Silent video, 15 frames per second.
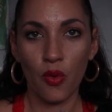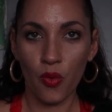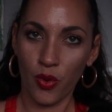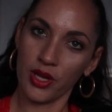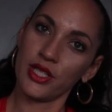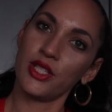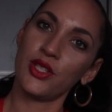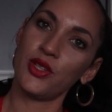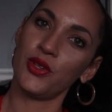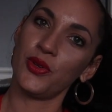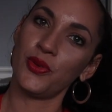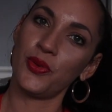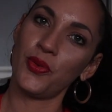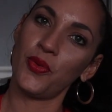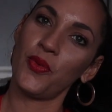what to
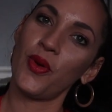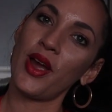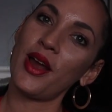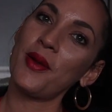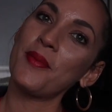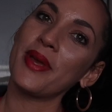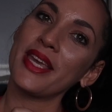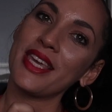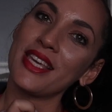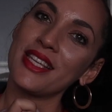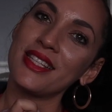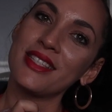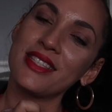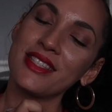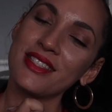do. Why are my
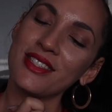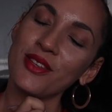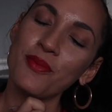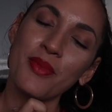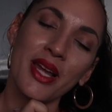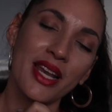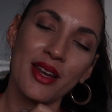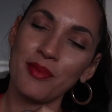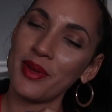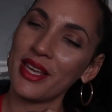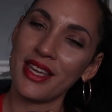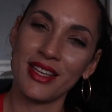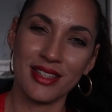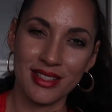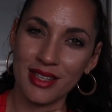kids? You might hear my
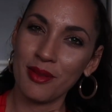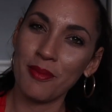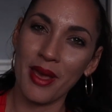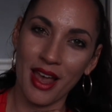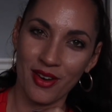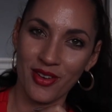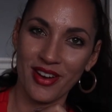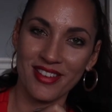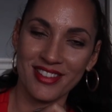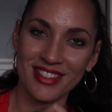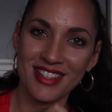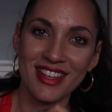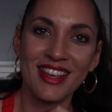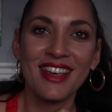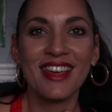kids in the
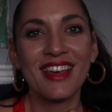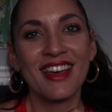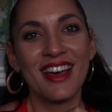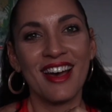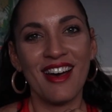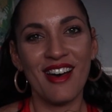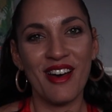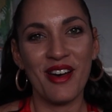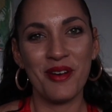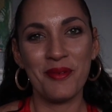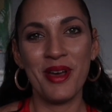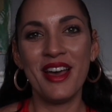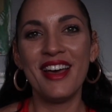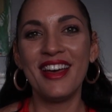background. Um,